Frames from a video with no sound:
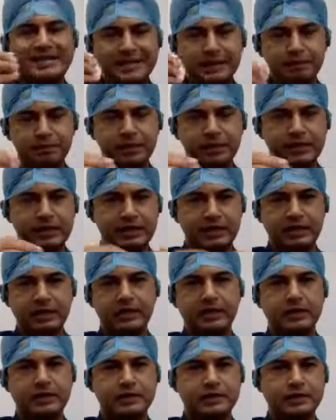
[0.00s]
Simple thing
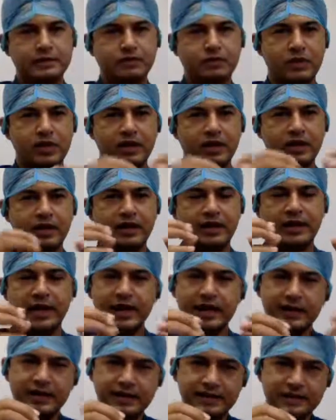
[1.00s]
is, like
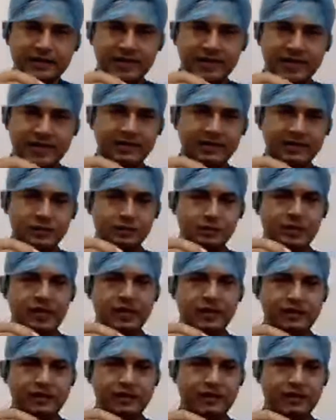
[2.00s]
a stent is being
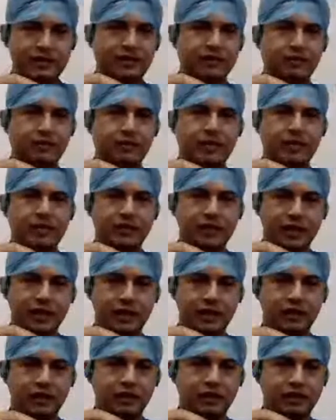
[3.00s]
done by the
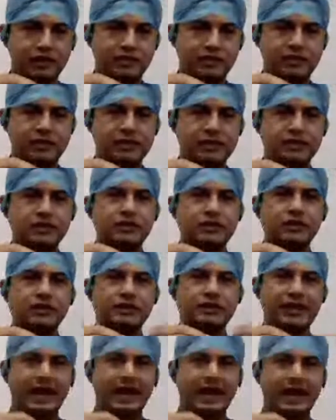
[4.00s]
cardiologist,
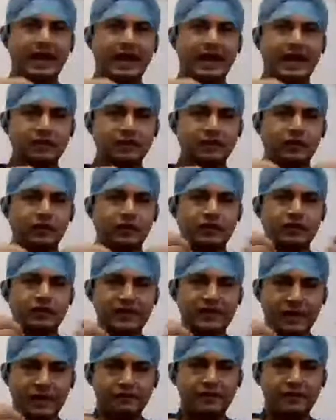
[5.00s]
TAVR or the
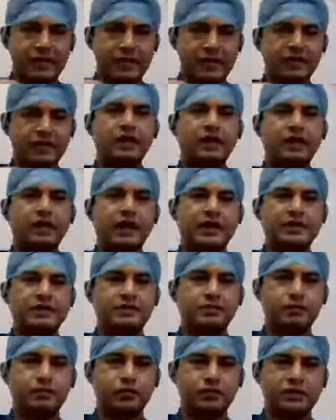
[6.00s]
TAVI as a
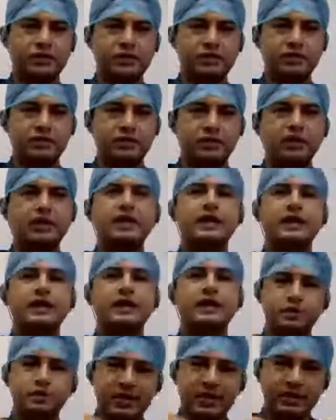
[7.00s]
procedure is being
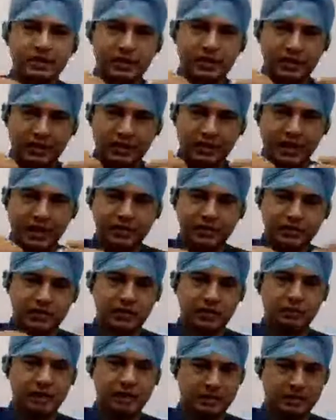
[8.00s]
done largely by the
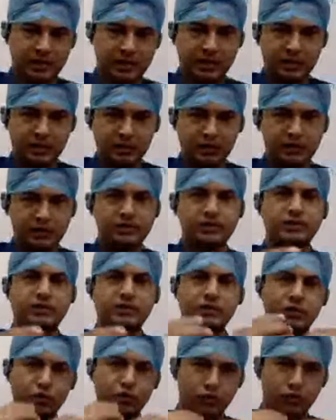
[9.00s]
cardiologist, though
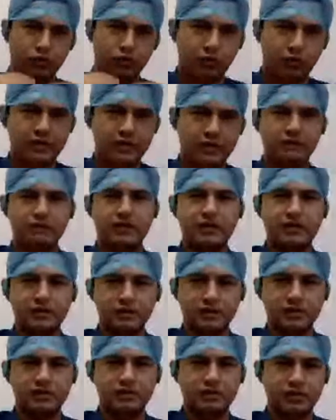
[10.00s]
nowadays we surgeons
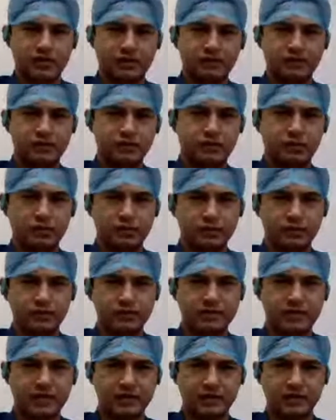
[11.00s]
have also
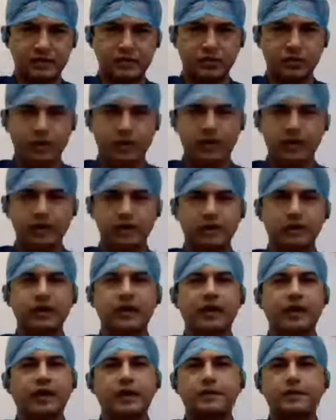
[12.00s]
started doing it.
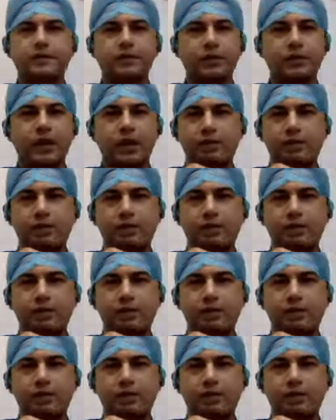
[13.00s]
But